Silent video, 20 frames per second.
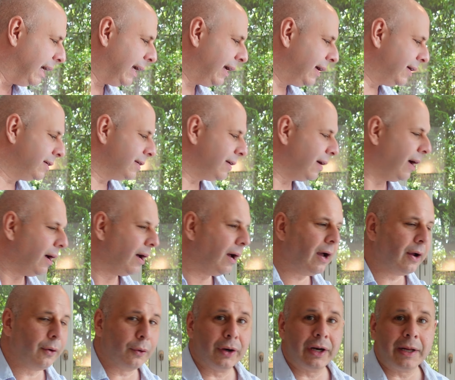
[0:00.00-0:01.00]
And
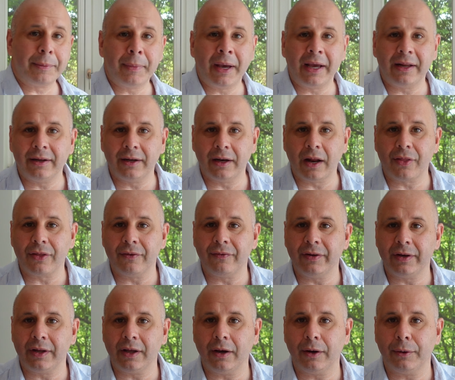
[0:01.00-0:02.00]
I already made another
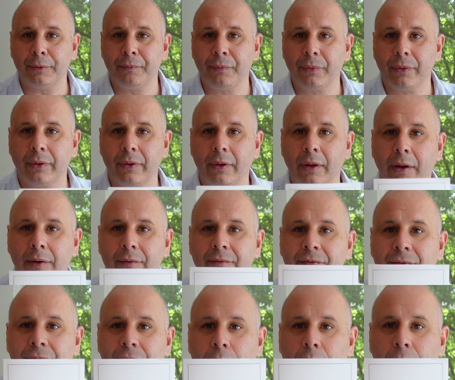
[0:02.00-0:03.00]
video
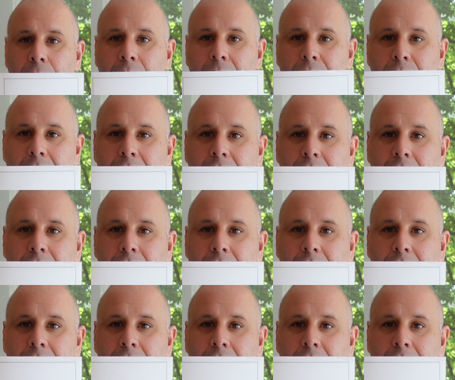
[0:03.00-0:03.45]
for